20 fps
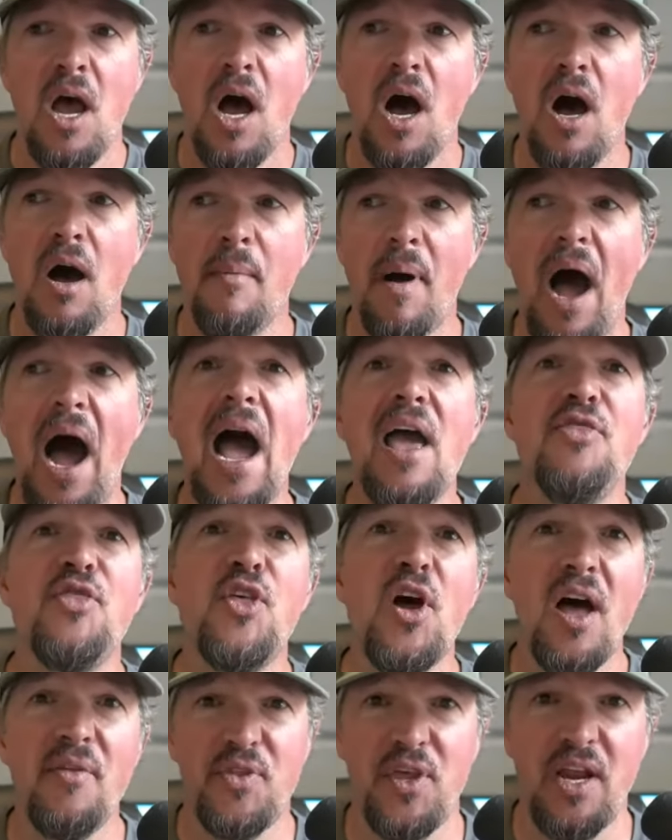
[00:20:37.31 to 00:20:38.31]
Um, I
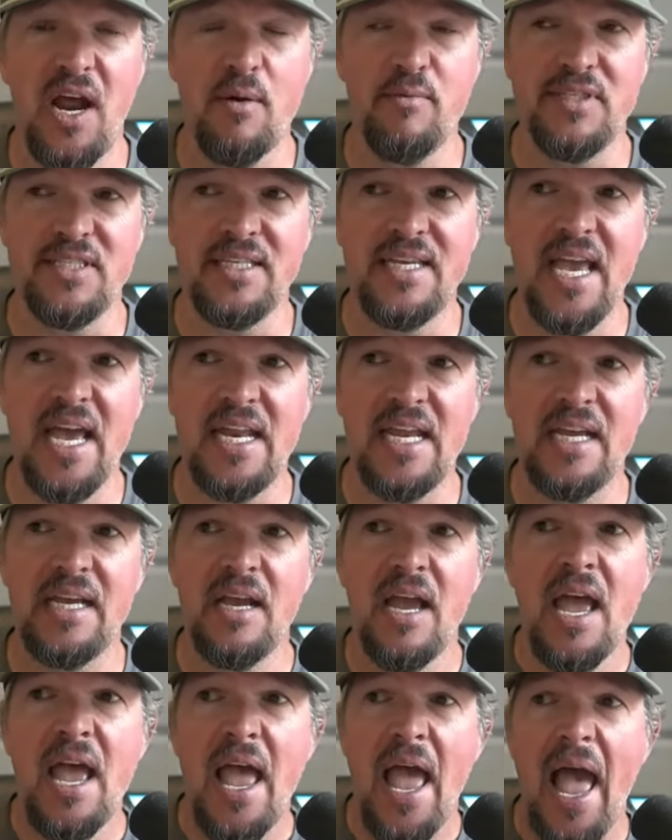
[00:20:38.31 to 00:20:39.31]
thought that I was getting
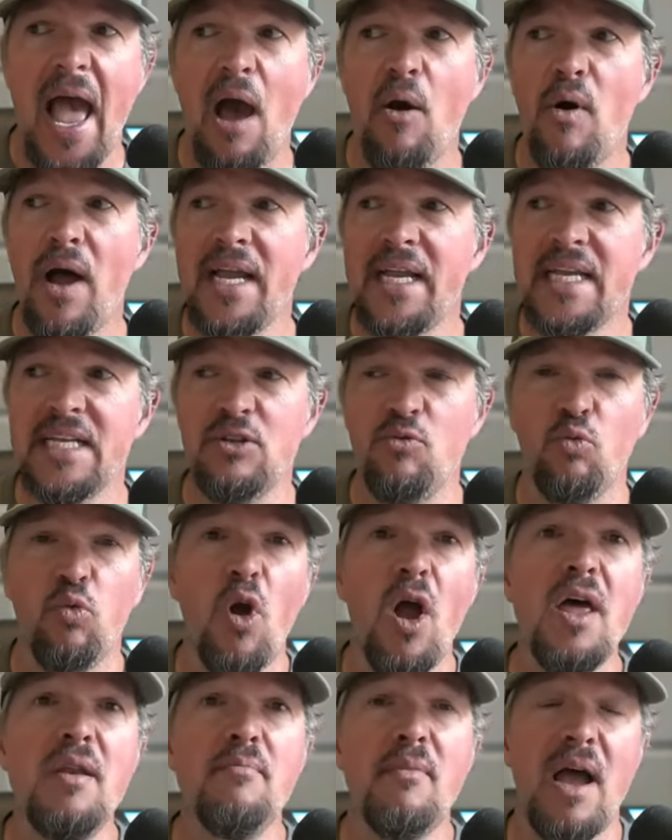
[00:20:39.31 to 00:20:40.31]
how I can
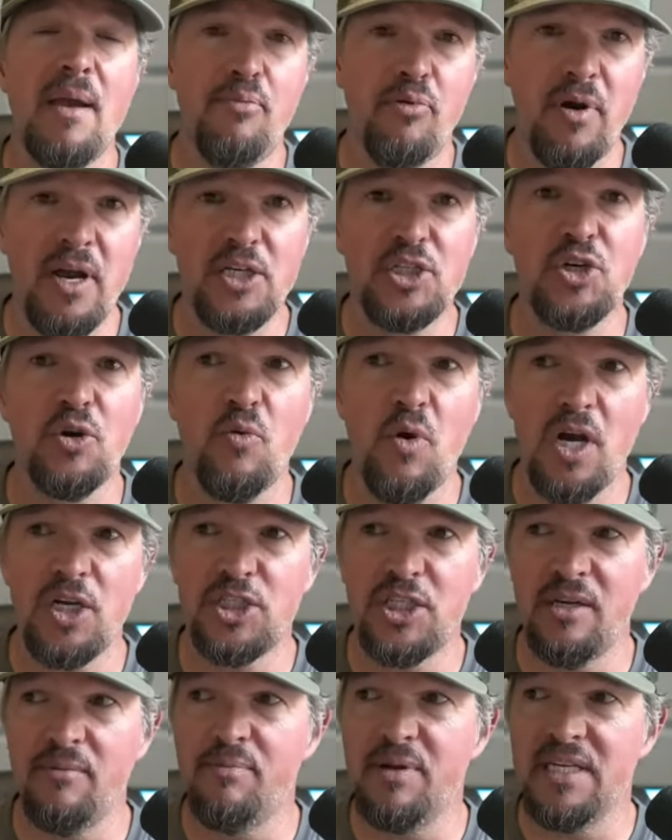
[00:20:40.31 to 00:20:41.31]
run my pressure
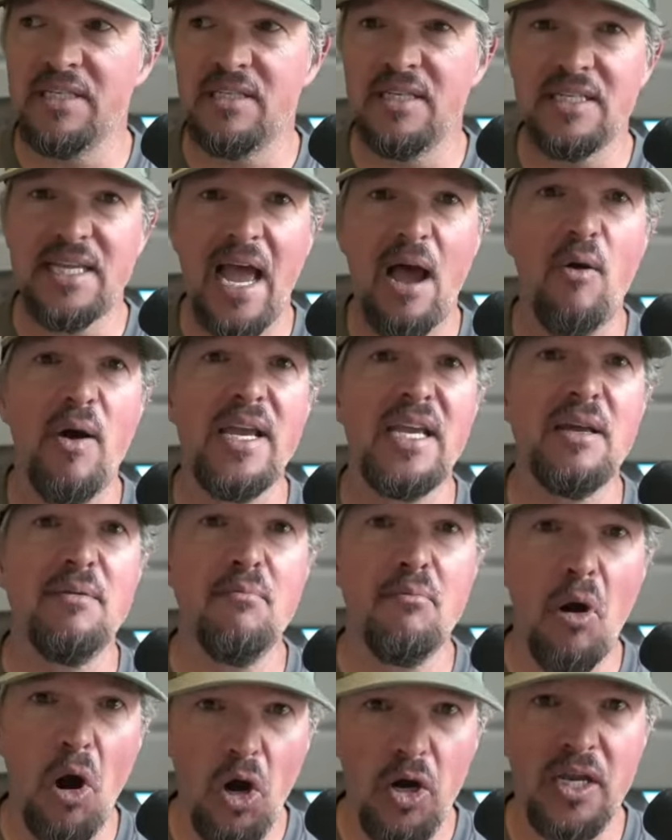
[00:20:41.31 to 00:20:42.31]
washing business, how I can
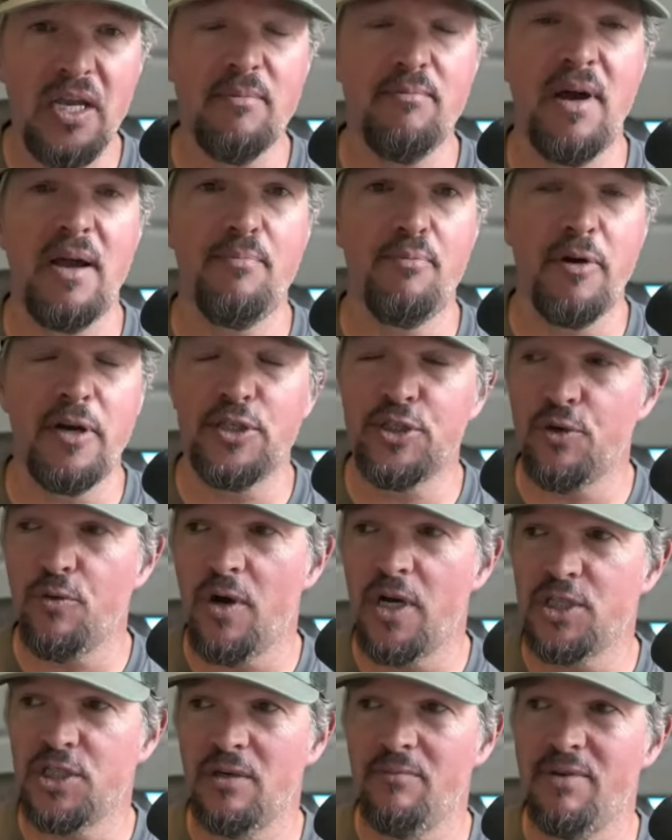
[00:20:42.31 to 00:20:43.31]
market my pressure
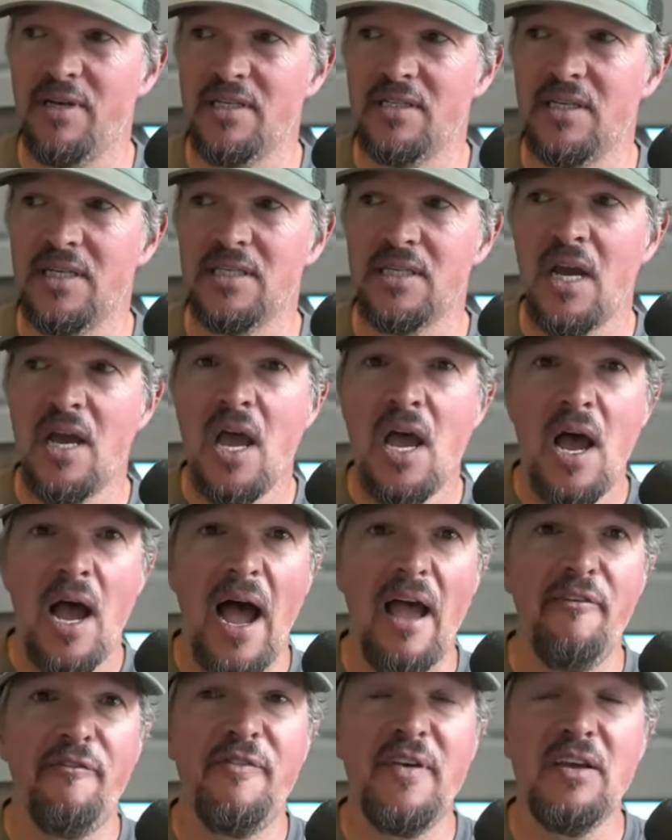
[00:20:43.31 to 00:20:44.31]
washing business.
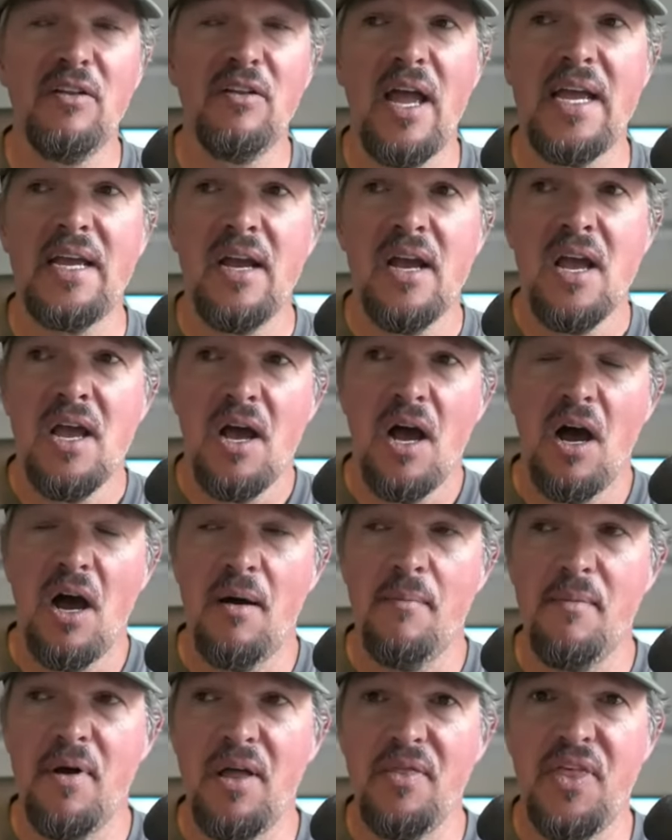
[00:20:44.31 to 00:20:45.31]
I feel like
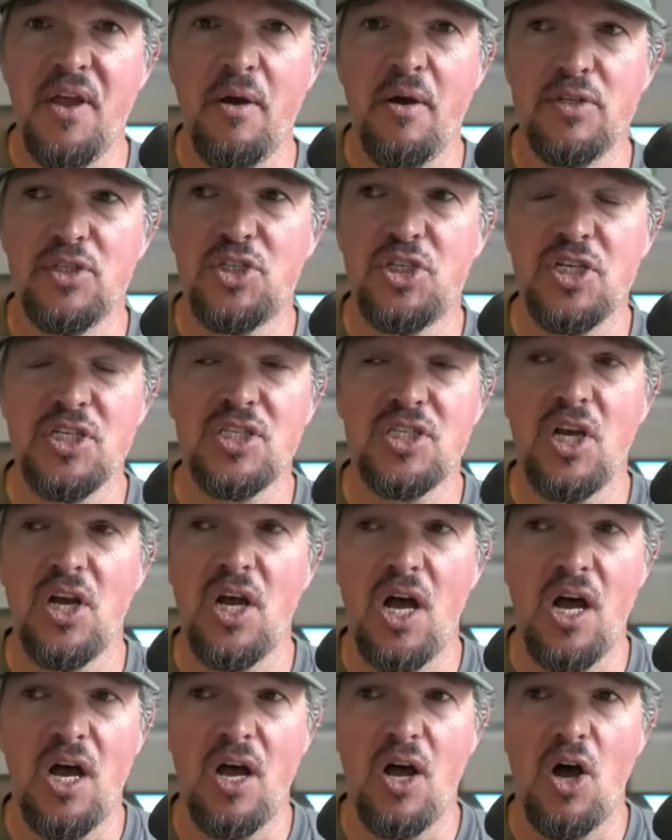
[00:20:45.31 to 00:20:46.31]
um, there was just
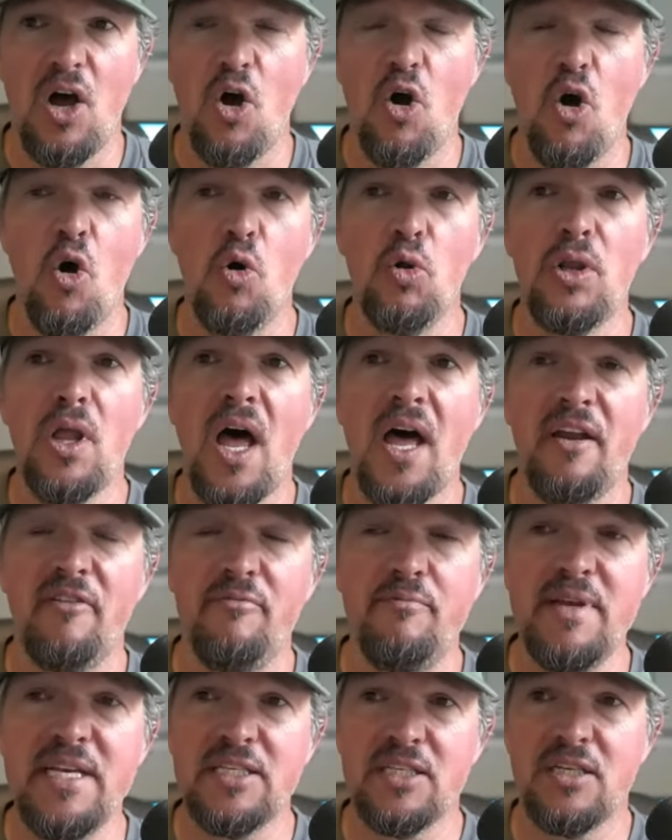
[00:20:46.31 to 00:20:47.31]
a, a whole lot
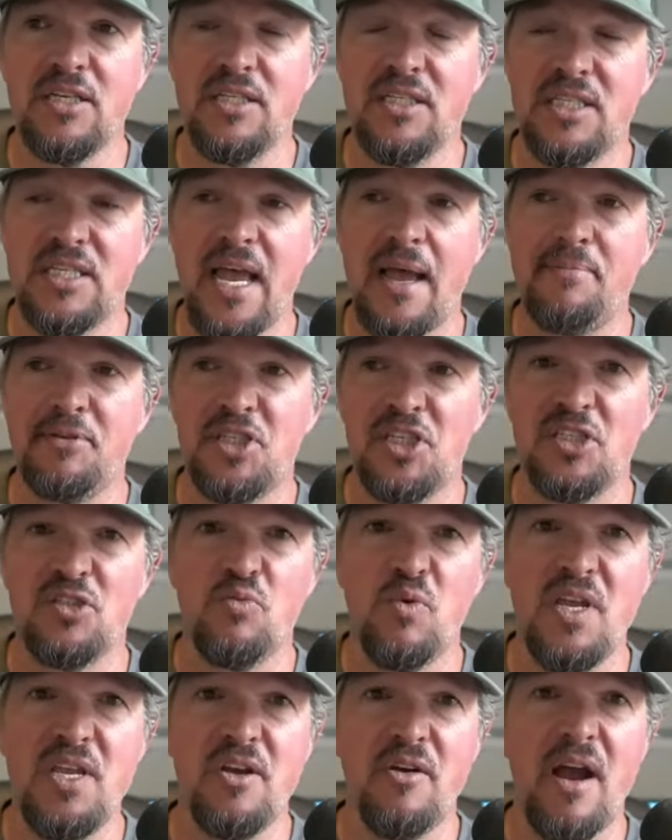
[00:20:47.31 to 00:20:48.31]
of
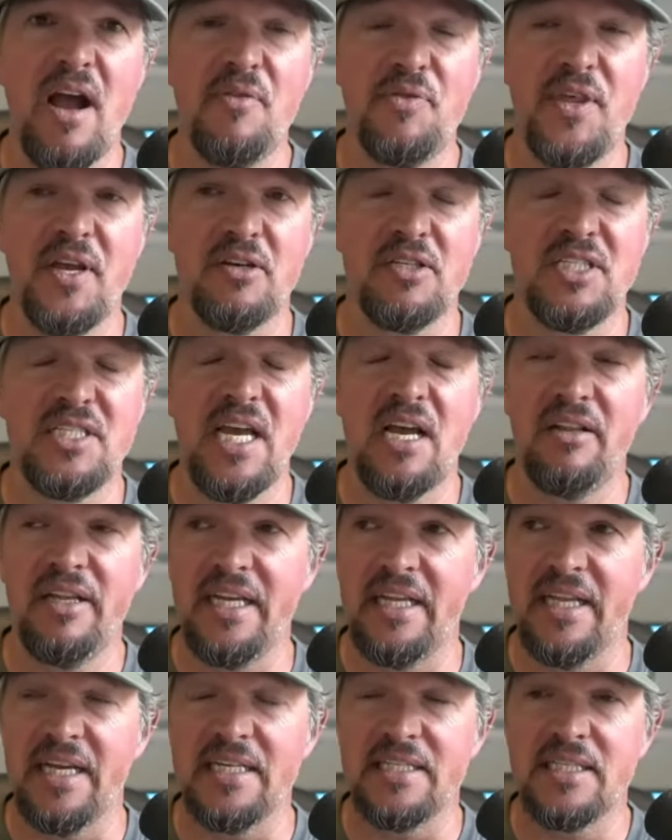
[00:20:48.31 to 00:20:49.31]
misconceptions when you're out there
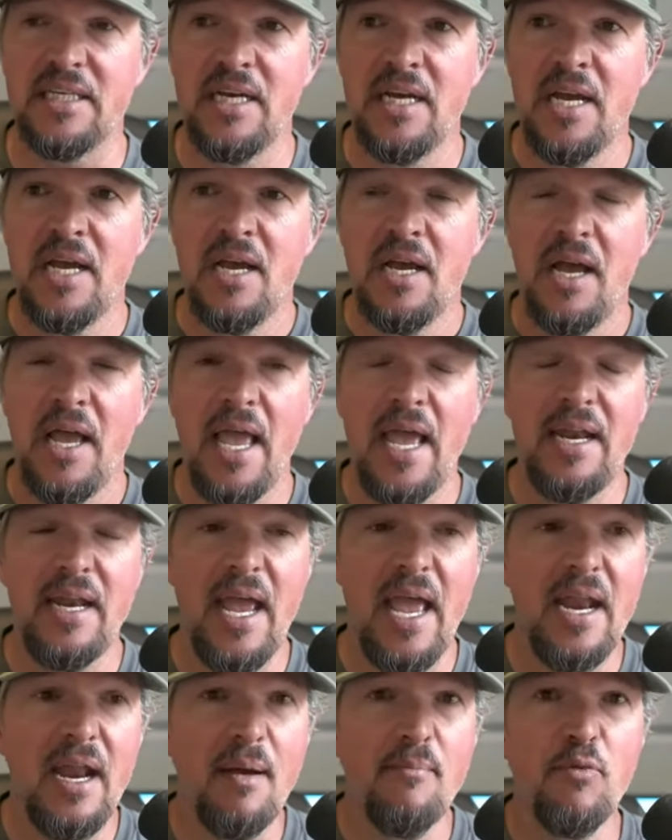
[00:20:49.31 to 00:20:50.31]
selling this. And,
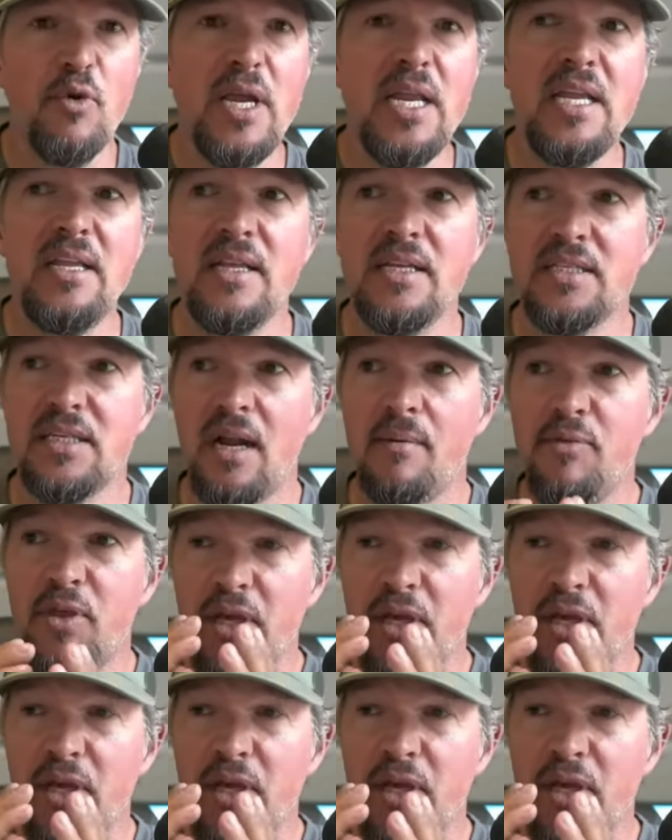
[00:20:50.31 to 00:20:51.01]
and I'm reading this and I'm